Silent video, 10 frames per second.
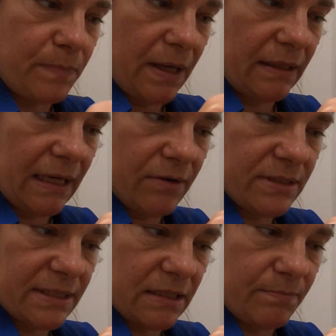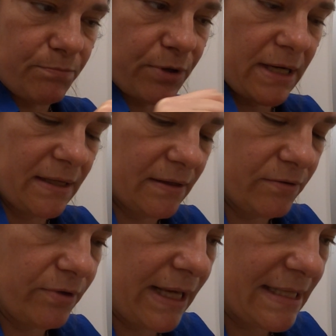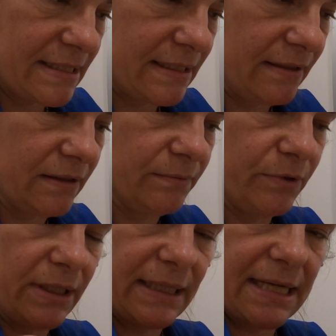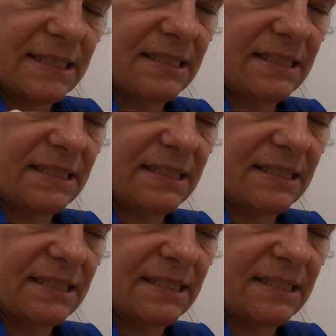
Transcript: allows it to break through that seal. You get that